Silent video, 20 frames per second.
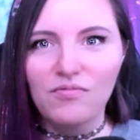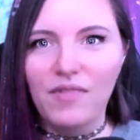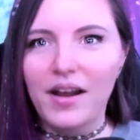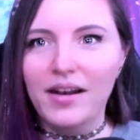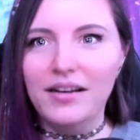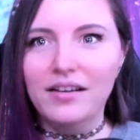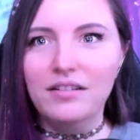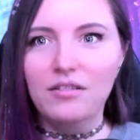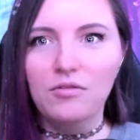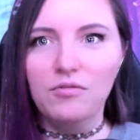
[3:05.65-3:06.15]

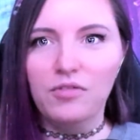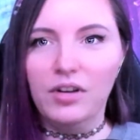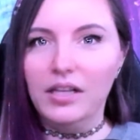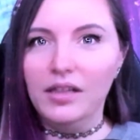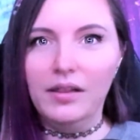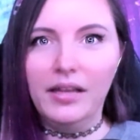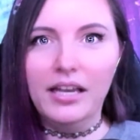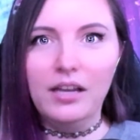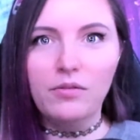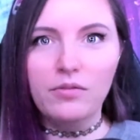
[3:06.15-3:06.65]
ready to
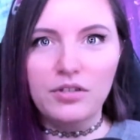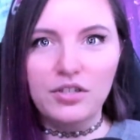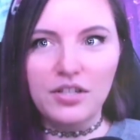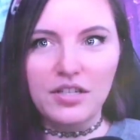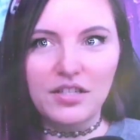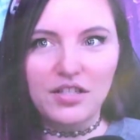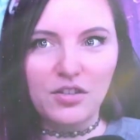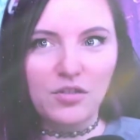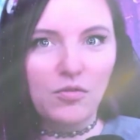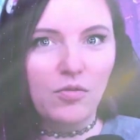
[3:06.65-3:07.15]
relinquish
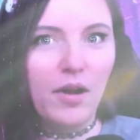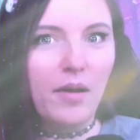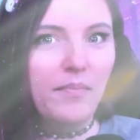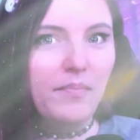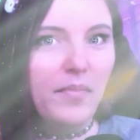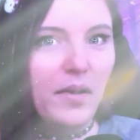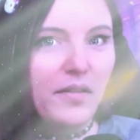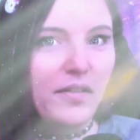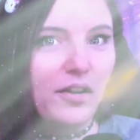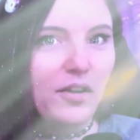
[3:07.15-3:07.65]
its
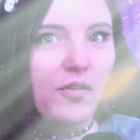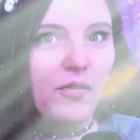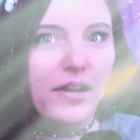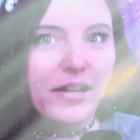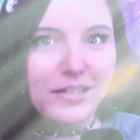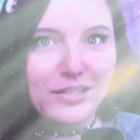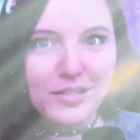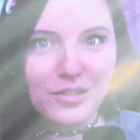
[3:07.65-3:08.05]
grip on the great